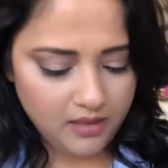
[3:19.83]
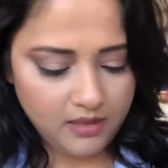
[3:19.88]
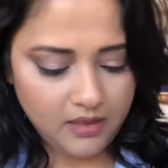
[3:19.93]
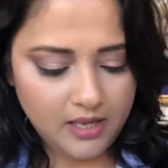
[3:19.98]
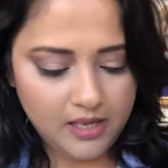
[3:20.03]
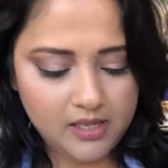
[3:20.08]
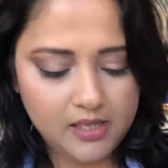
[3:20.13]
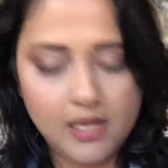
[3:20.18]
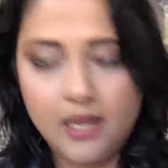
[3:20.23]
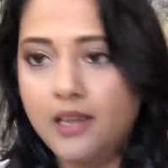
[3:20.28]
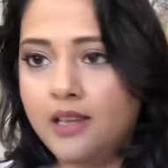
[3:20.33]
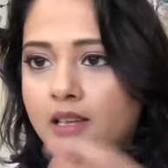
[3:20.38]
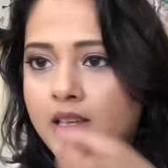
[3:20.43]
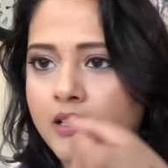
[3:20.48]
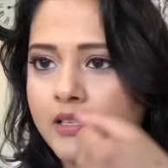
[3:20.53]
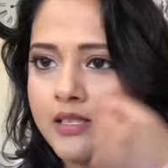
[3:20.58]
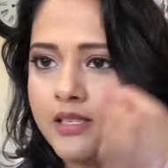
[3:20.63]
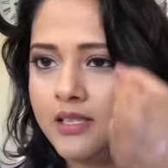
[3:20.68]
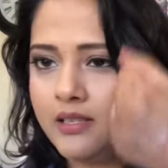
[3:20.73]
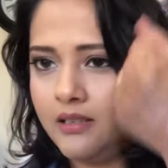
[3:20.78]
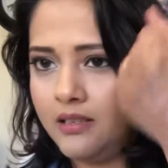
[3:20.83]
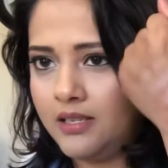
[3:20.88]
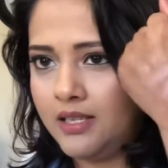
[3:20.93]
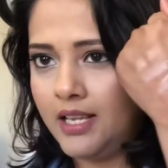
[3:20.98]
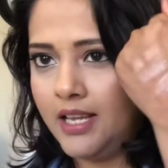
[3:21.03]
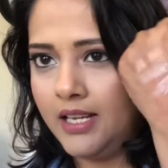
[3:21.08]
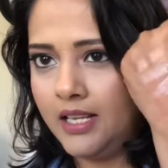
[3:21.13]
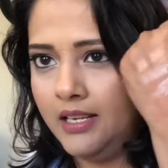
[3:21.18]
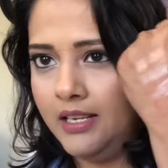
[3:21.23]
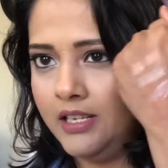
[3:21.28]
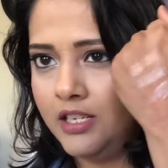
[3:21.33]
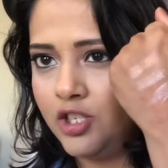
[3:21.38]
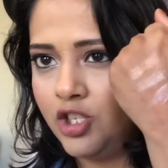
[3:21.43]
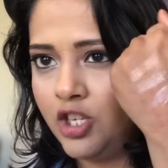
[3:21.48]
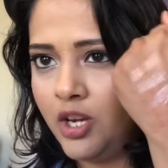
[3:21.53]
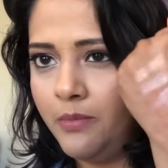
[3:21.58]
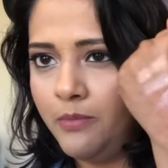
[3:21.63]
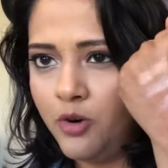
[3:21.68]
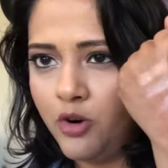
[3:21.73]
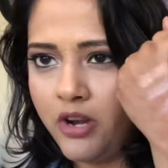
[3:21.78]
This is slightly
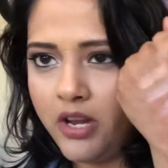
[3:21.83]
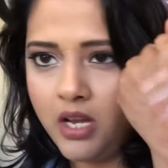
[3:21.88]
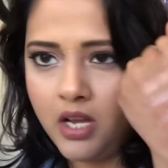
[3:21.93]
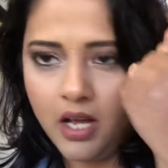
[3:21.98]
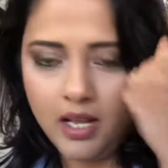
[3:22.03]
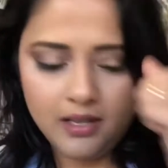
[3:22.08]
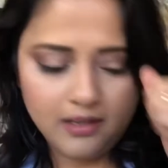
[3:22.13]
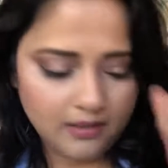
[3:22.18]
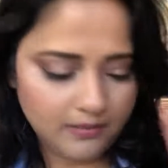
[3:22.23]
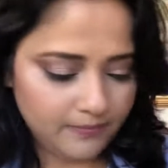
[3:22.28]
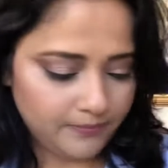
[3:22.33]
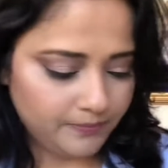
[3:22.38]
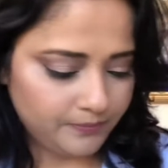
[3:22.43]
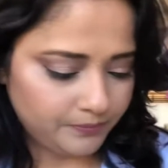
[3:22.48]
shimmery color,